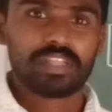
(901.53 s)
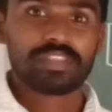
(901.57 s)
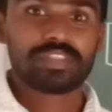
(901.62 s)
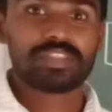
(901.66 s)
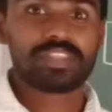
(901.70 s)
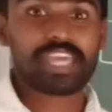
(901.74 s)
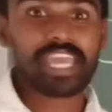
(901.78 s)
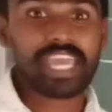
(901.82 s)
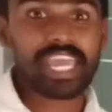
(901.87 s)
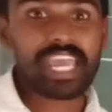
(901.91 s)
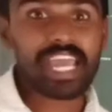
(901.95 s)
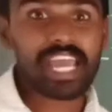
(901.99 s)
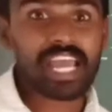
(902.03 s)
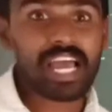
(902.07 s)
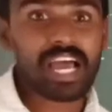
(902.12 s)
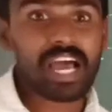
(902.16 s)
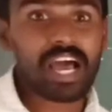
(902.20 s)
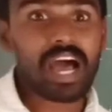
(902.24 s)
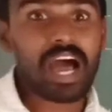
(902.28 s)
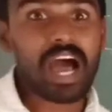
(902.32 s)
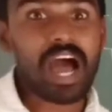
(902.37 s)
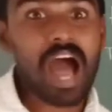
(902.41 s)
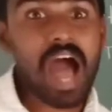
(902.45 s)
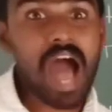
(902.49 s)
They
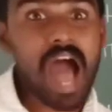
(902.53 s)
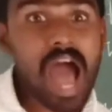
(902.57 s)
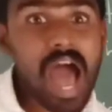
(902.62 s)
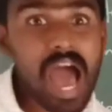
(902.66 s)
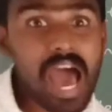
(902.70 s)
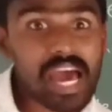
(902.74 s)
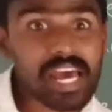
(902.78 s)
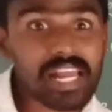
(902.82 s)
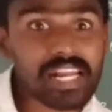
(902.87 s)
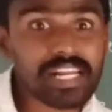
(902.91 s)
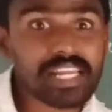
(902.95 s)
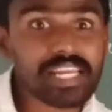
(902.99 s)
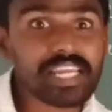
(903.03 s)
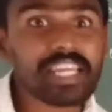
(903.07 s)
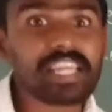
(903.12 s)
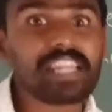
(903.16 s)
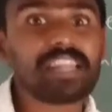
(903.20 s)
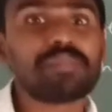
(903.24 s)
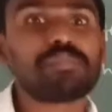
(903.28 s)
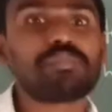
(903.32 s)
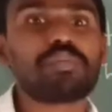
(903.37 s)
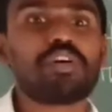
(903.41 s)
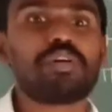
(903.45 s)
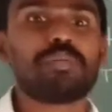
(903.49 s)
are
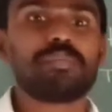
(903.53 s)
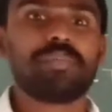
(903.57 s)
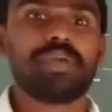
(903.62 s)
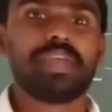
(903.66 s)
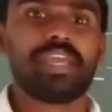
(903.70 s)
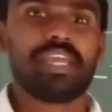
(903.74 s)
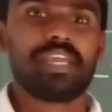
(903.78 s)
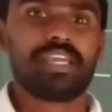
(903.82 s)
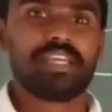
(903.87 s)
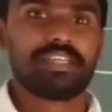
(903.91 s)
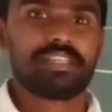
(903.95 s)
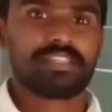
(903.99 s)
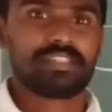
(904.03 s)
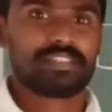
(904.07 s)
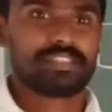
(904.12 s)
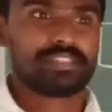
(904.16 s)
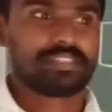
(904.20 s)
in Bombay.